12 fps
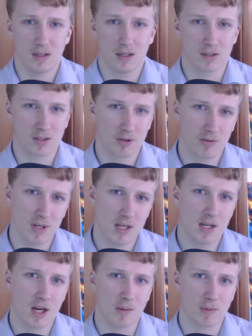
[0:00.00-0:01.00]
and two
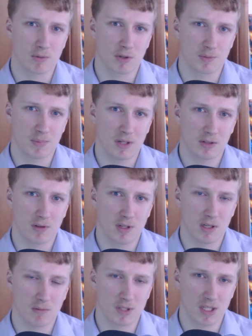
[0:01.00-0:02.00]
League Cups whilst
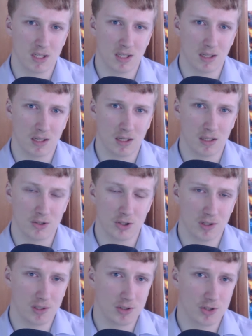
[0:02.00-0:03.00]
Pellegrini was in uh,
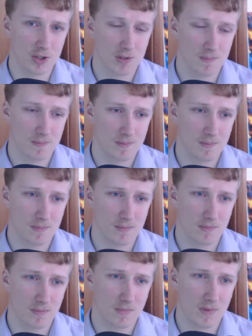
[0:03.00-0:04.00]
charge,
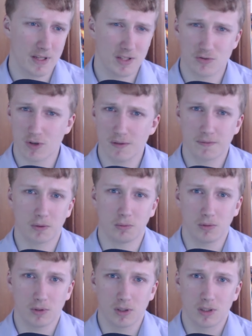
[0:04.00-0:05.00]
it's
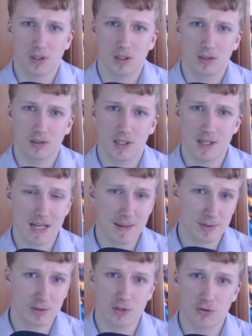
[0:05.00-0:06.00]
dreadful. It's
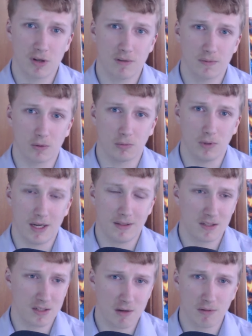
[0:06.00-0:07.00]
absolutely dreadful, and
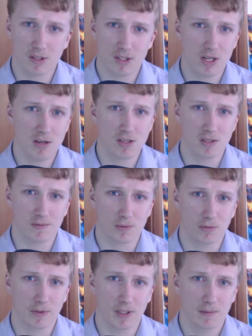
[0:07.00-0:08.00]
there's no excuses
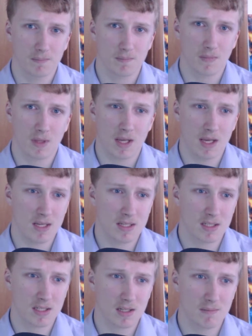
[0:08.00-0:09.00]
for it.
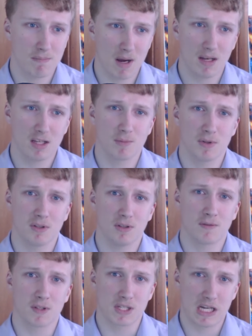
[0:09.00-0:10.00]
His management
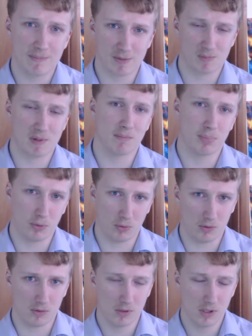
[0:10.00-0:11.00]
of the team has been
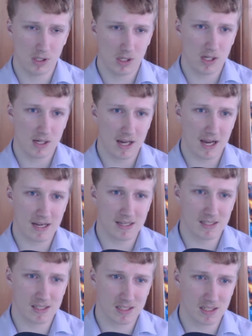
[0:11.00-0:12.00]
poor, and